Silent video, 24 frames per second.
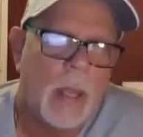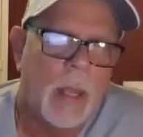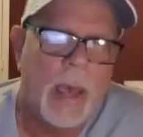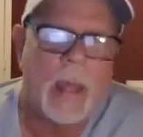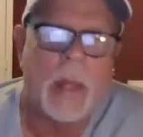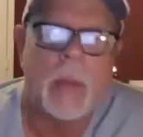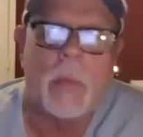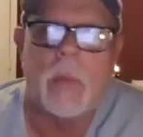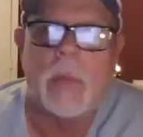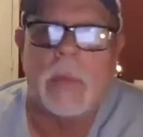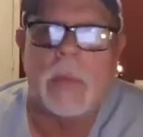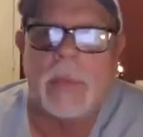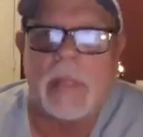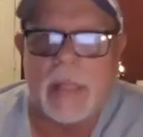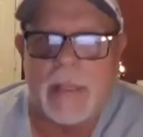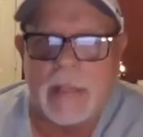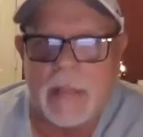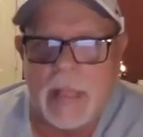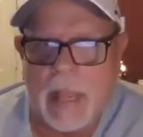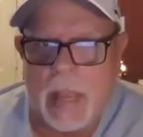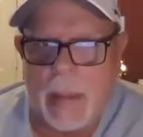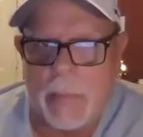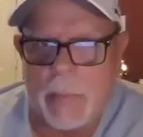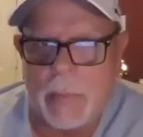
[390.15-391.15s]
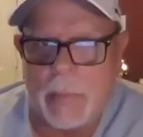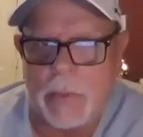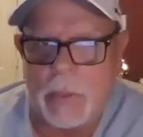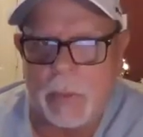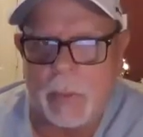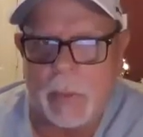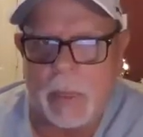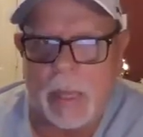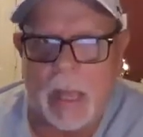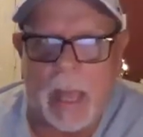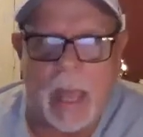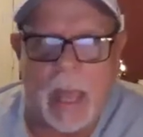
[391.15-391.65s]
I don't want that to happen to
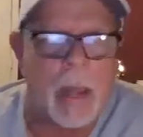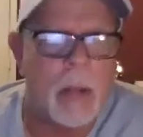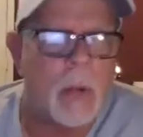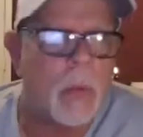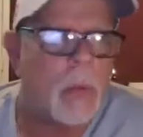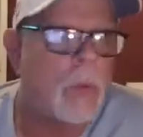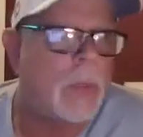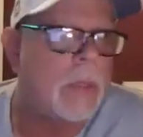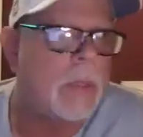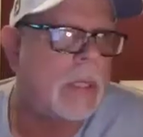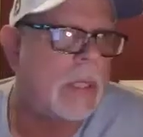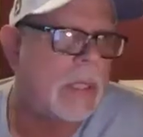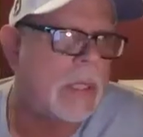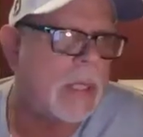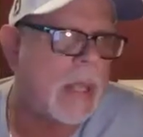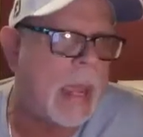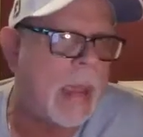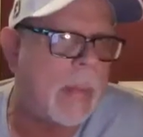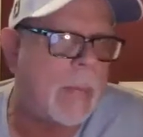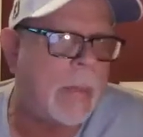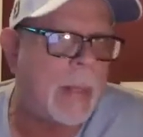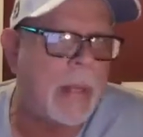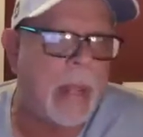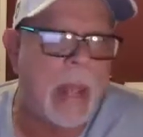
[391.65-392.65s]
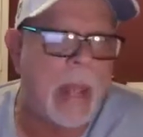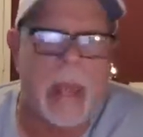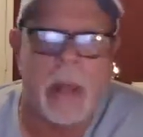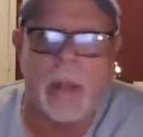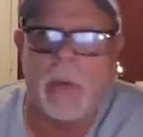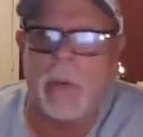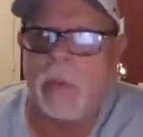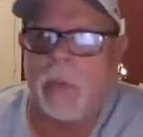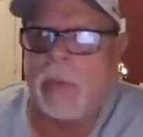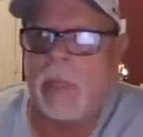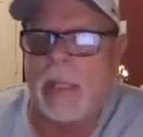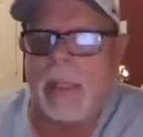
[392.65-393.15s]
me. I don't want this to happen. I
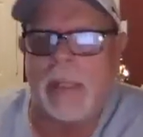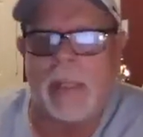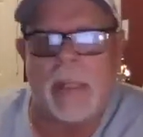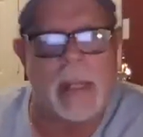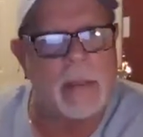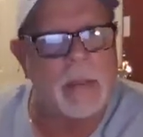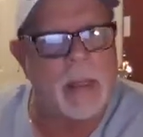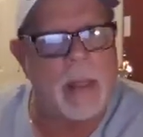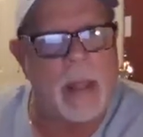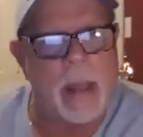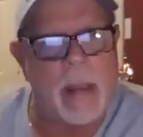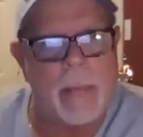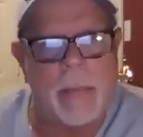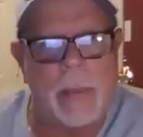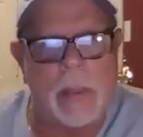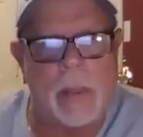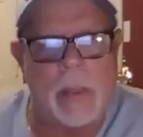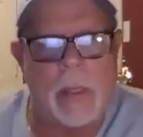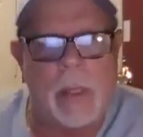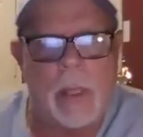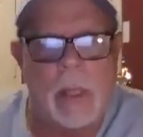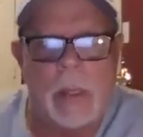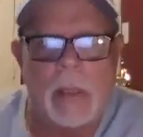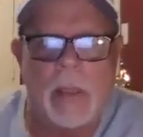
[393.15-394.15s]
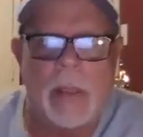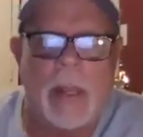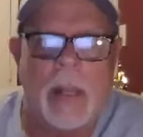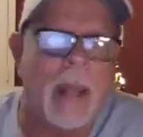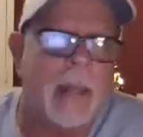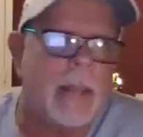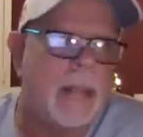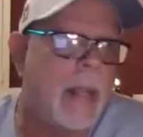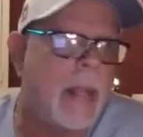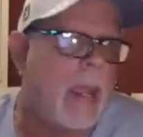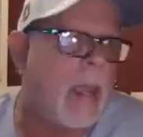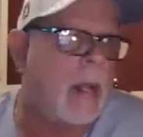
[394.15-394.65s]
don't need that to happen.
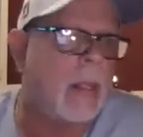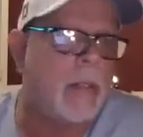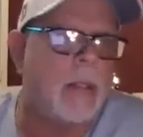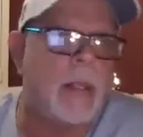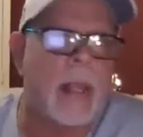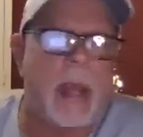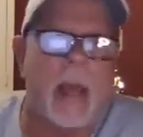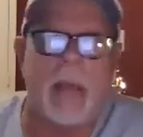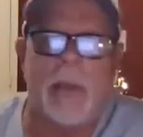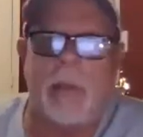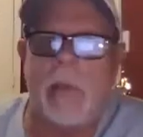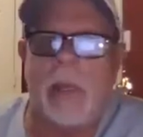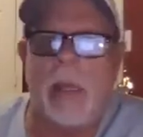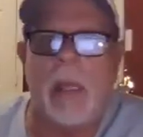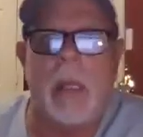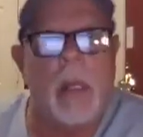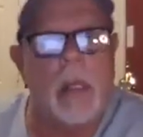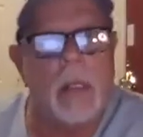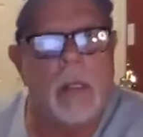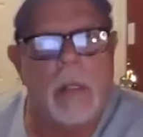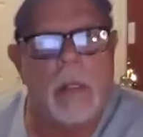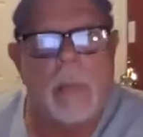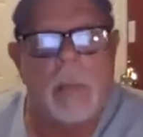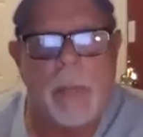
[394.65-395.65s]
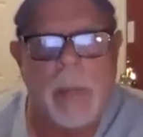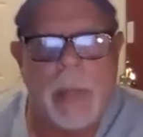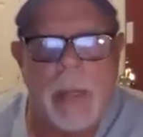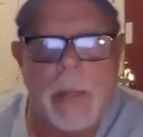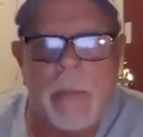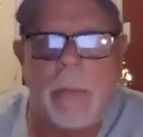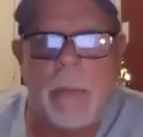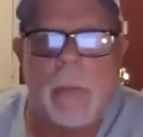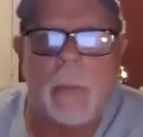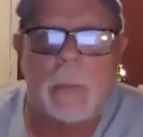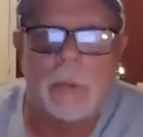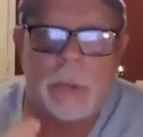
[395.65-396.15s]
Not now, not me.
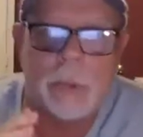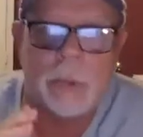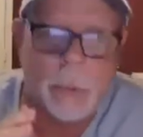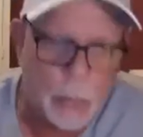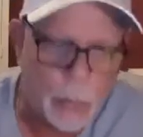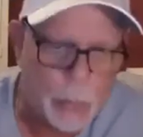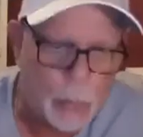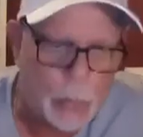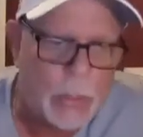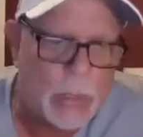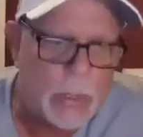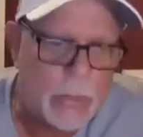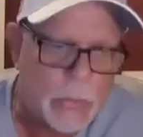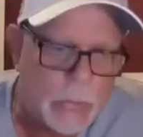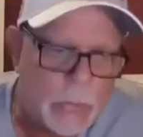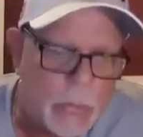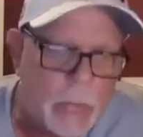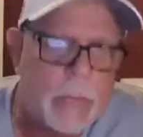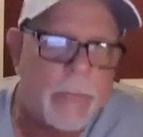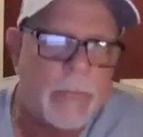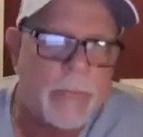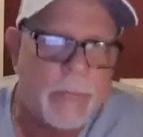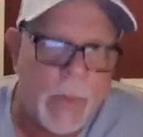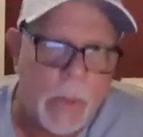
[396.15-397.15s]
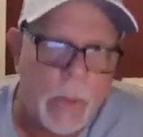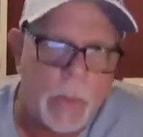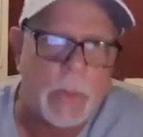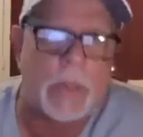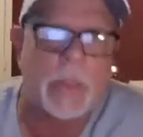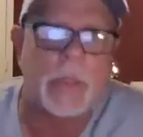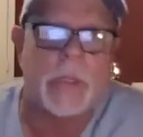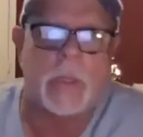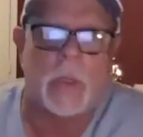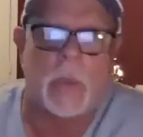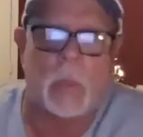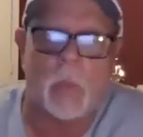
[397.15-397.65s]
People truly do
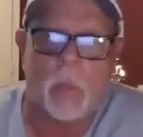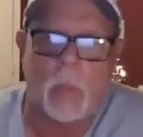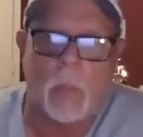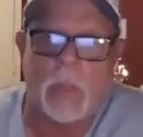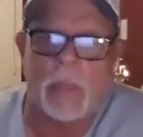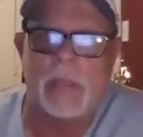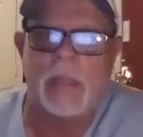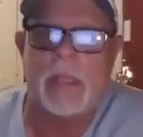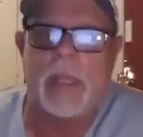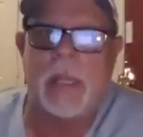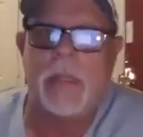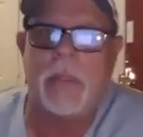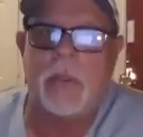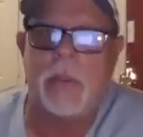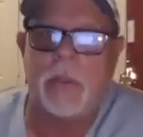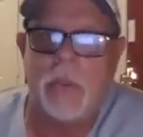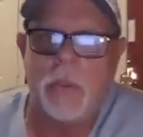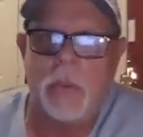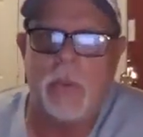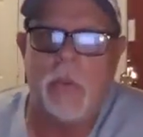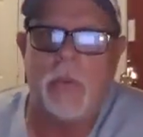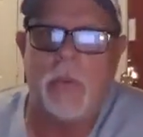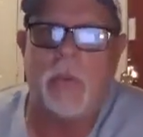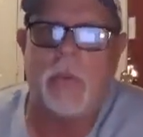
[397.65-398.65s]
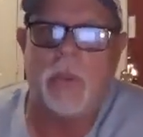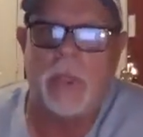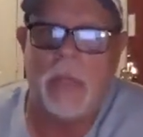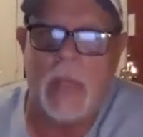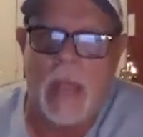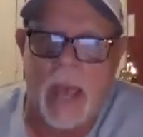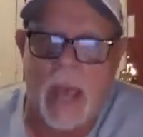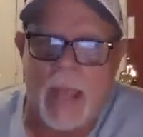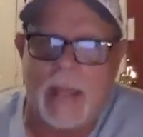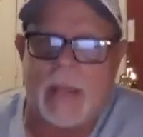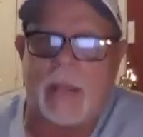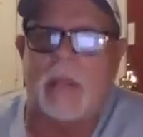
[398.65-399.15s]
focus on what they do
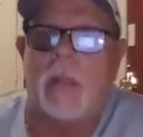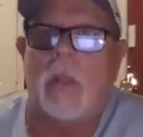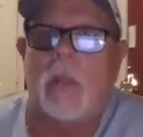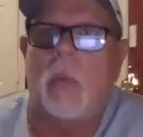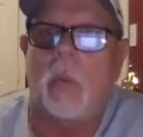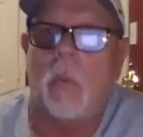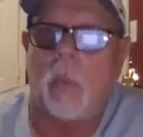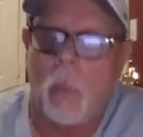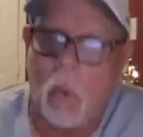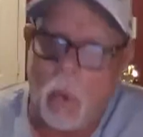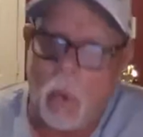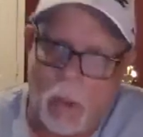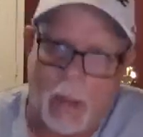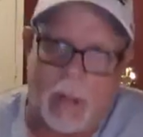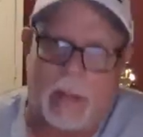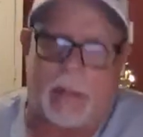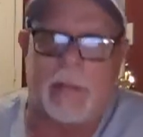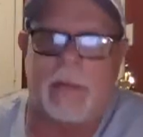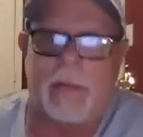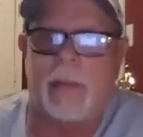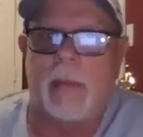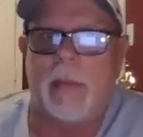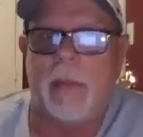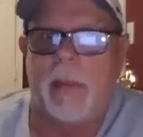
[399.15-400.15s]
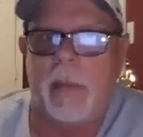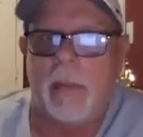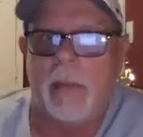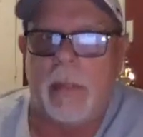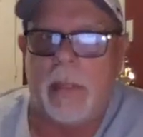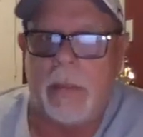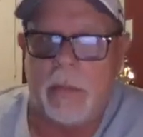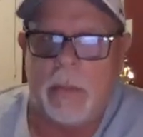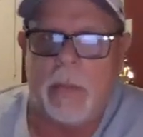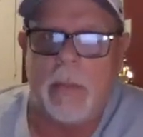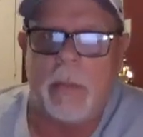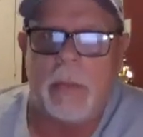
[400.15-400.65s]
not want.
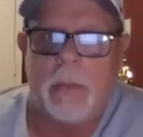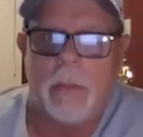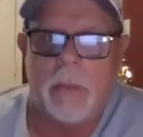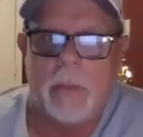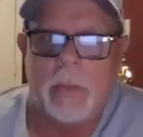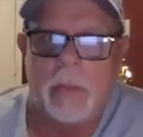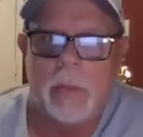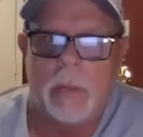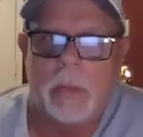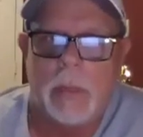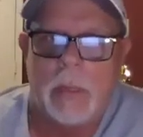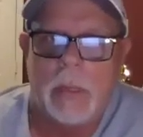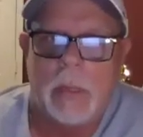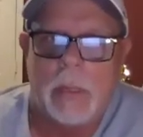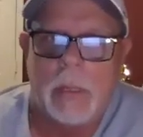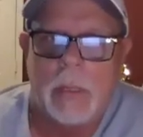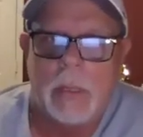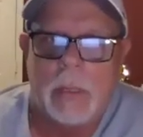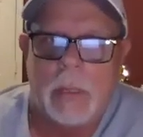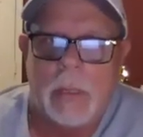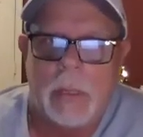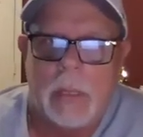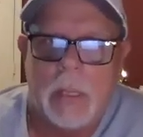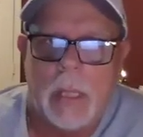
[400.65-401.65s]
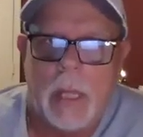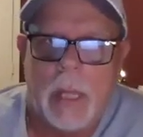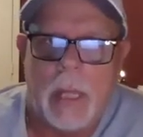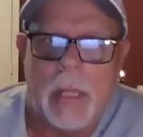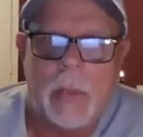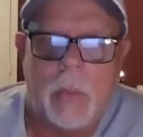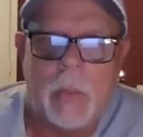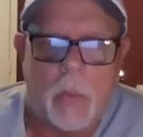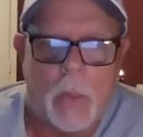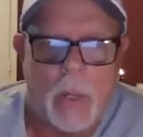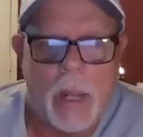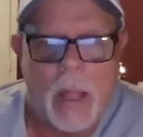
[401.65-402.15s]
They do.
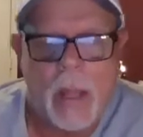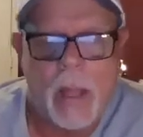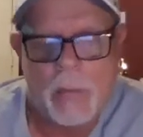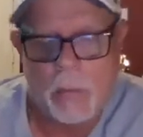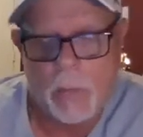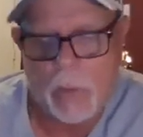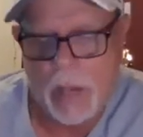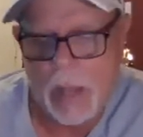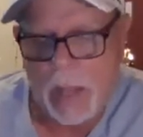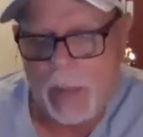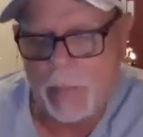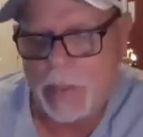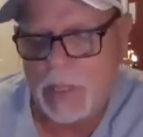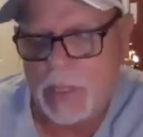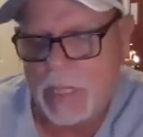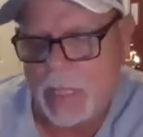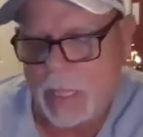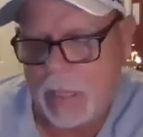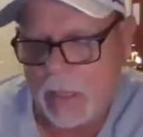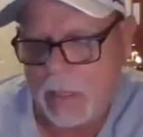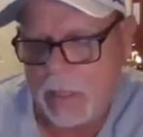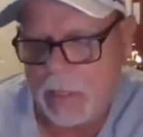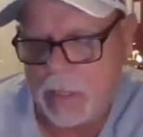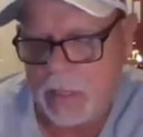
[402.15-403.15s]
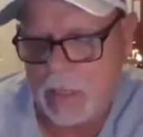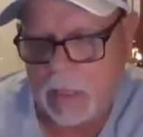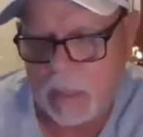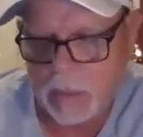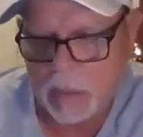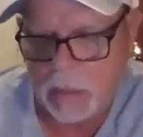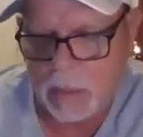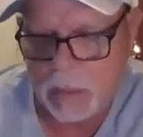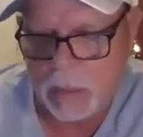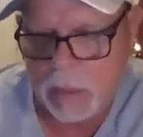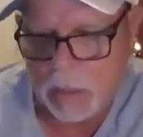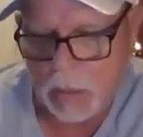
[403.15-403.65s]
And what I'm saying is
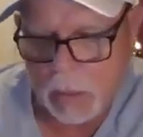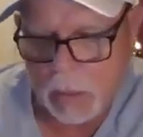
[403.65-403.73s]
this.